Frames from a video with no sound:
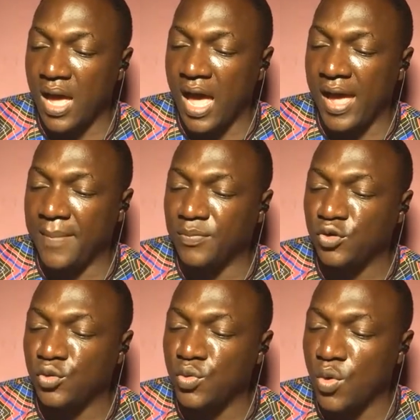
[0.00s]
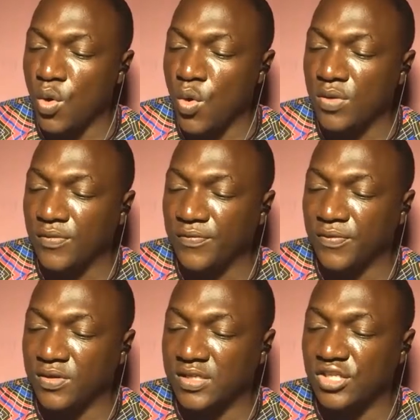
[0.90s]
I am too old
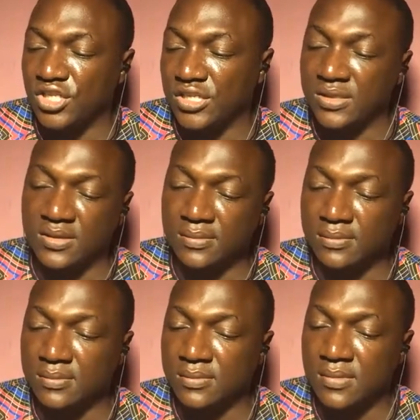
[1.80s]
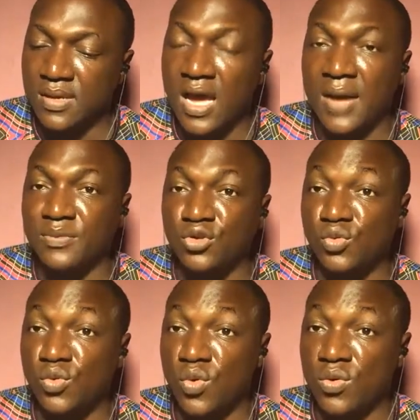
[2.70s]
for this shit. I'm
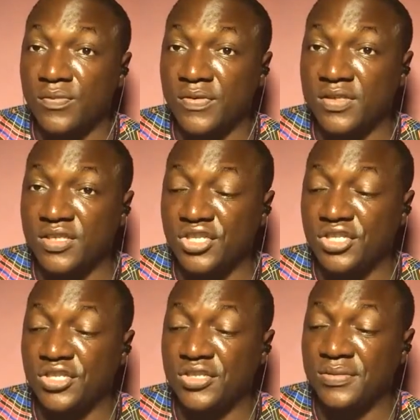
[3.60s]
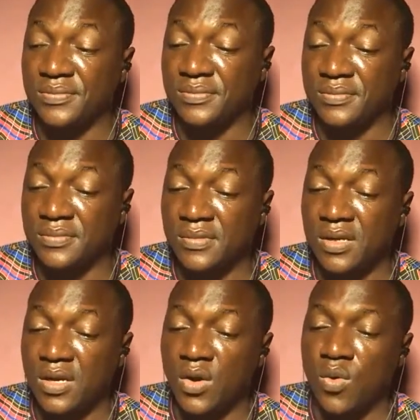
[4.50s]
too old for this shit.
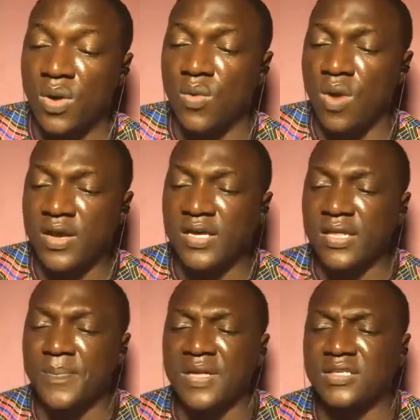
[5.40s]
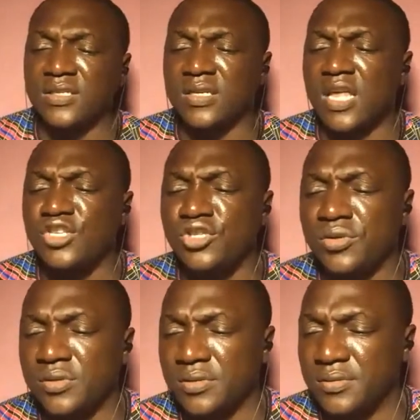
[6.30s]
When working a particular
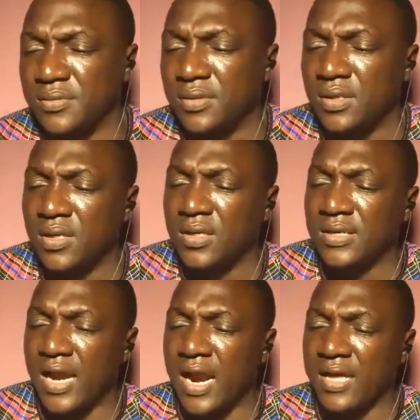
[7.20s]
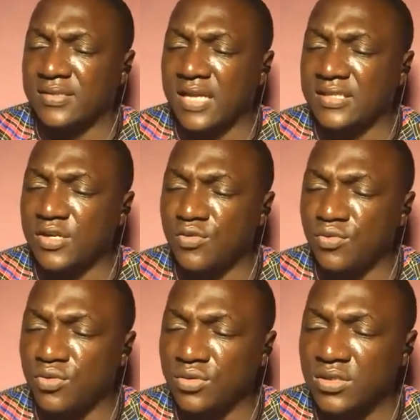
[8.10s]
genre, there are certain
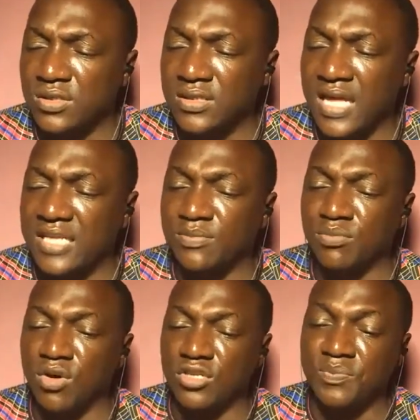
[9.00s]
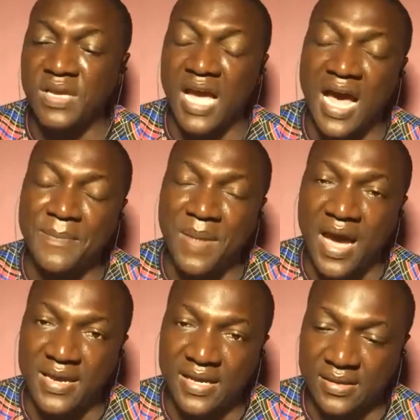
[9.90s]
rules that must be
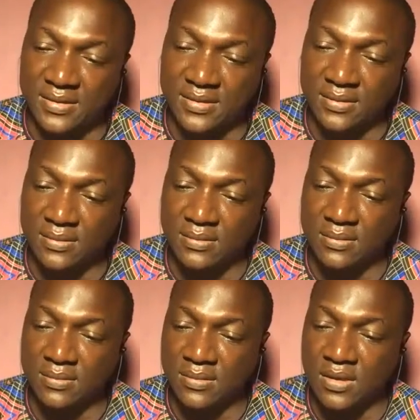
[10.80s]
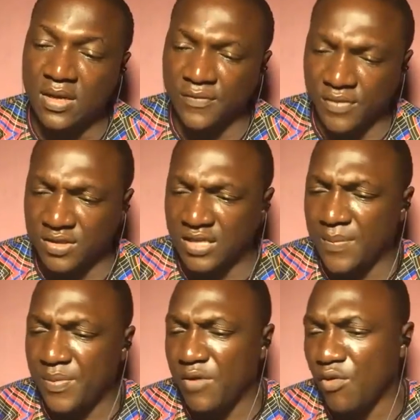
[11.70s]
abided. For
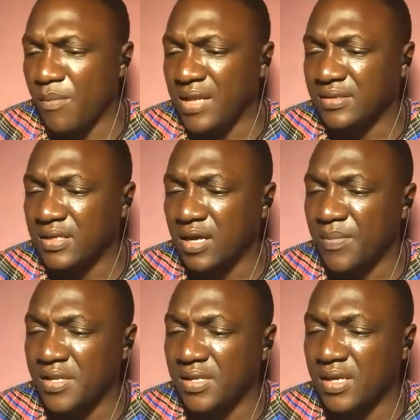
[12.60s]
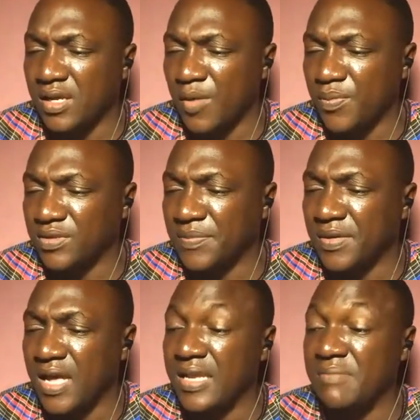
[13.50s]
example, a romantic comedy, the couple
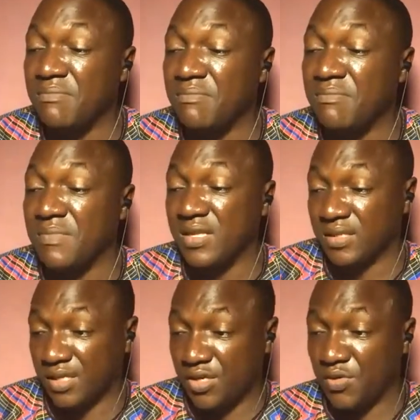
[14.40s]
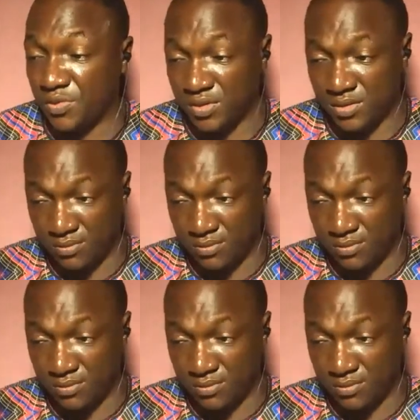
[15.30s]
typically meet cute.